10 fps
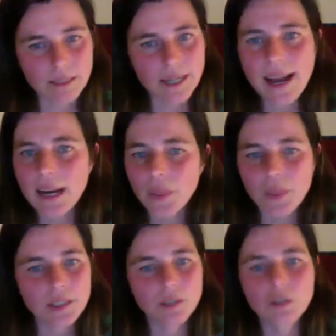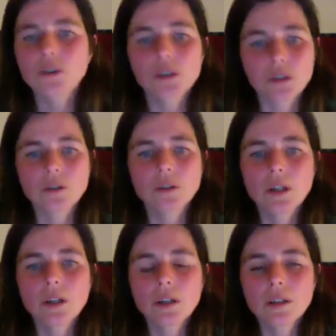their health is not
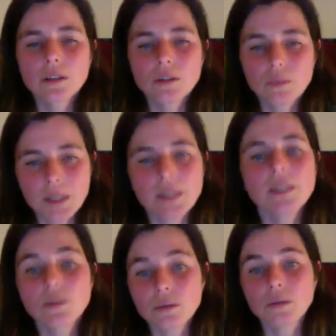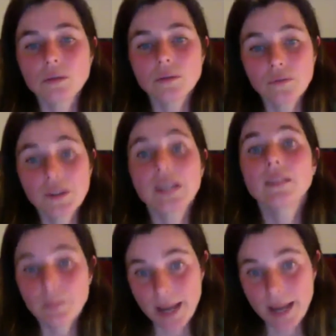good, you begin to
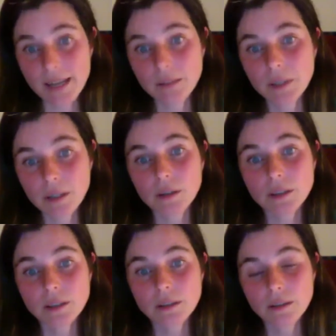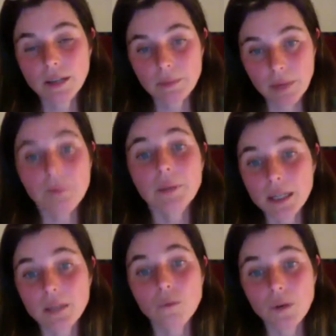feel the pain, because
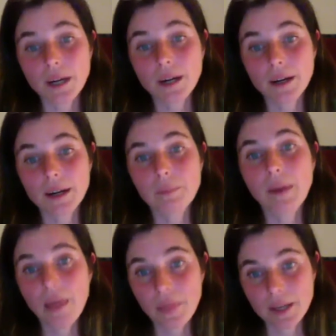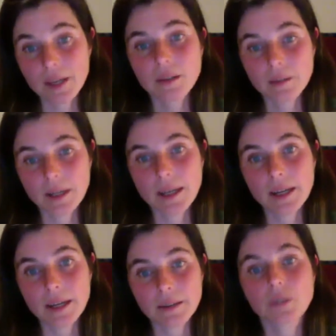I believe we are empathic
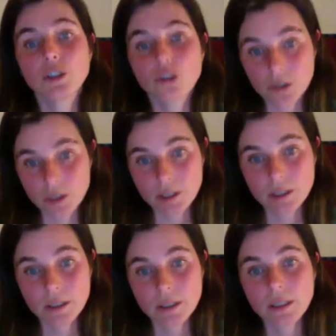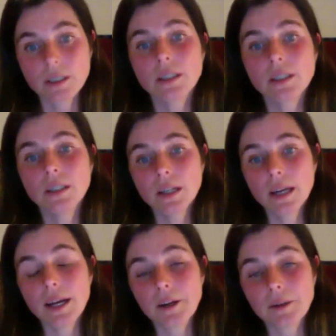creatures.
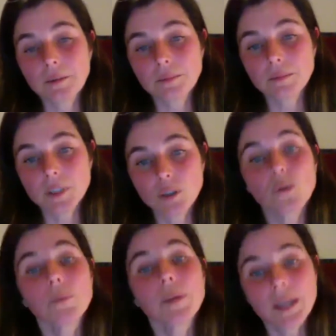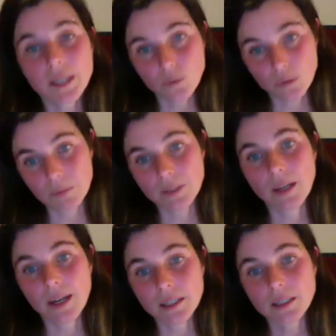So we begin to
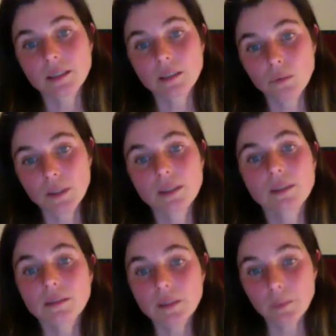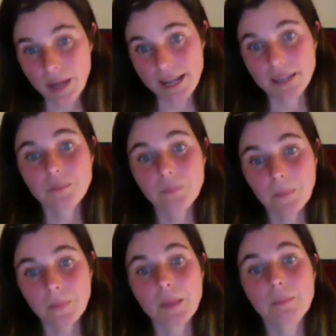empathize with the
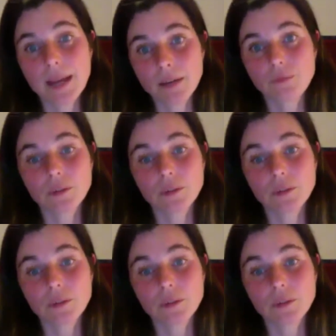pain for the